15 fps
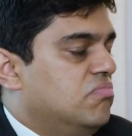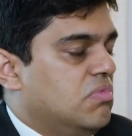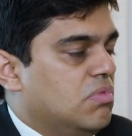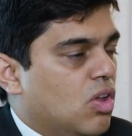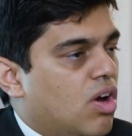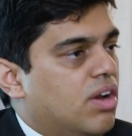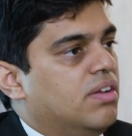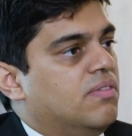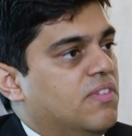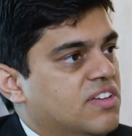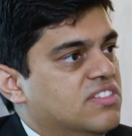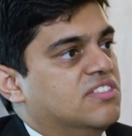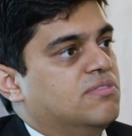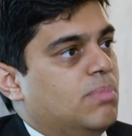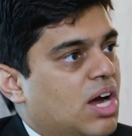
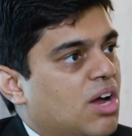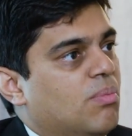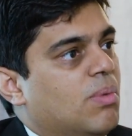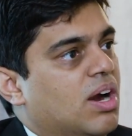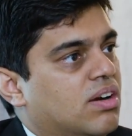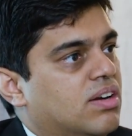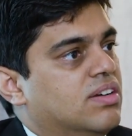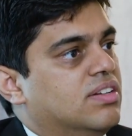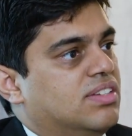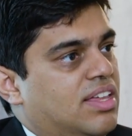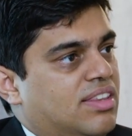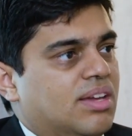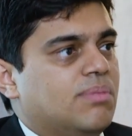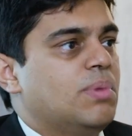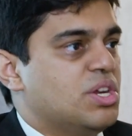non-invasive biomarkers, I
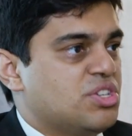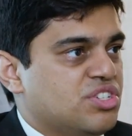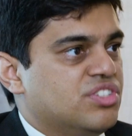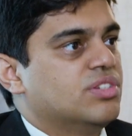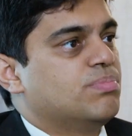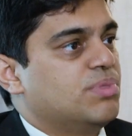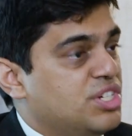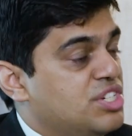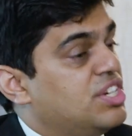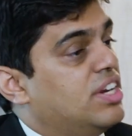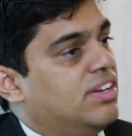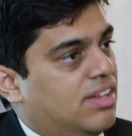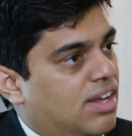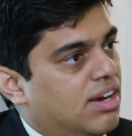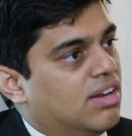think patients
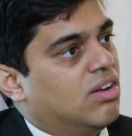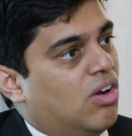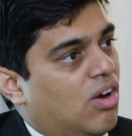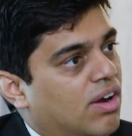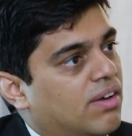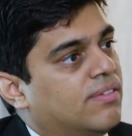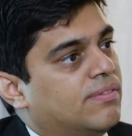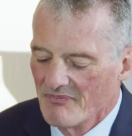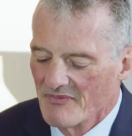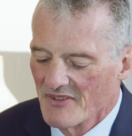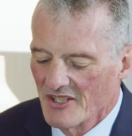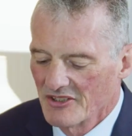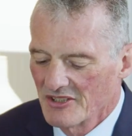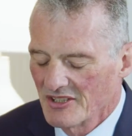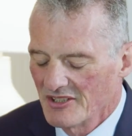appreciate that a lot.
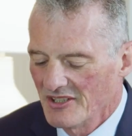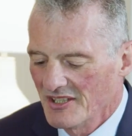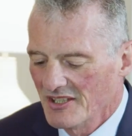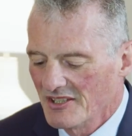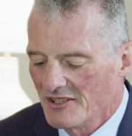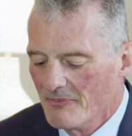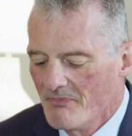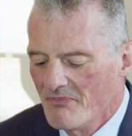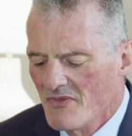That's good to hear.